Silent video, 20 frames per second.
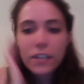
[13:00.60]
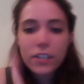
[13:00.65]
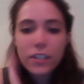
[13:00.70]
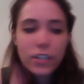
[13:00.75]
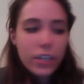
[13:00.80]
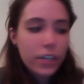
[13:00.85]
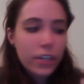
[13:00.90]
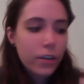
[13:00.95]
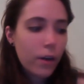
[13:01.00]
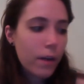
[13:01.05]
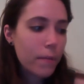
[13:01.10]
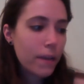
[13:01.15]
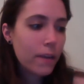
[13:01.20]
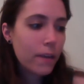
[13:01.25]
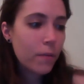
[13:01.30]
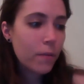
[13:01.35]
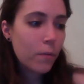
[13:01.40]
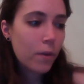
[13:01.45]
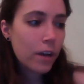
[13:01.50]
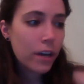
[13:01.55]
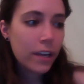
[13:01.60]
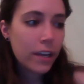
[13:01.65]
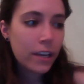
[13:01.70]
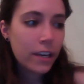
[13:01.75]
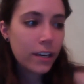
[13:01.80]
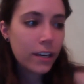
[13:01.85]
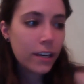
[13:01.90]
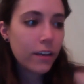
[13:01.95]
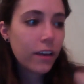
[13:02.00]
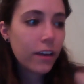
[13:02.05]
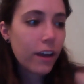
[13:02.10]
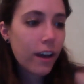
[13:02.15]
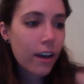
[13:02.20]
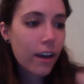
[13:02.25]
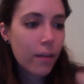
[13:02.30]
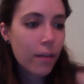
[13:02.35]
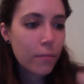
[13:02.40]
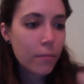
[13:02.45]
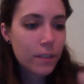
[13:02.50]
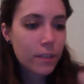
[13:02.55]
two. I made one.
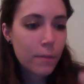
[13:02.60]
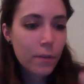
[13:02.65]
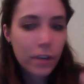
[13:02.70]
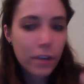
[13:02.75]
Someone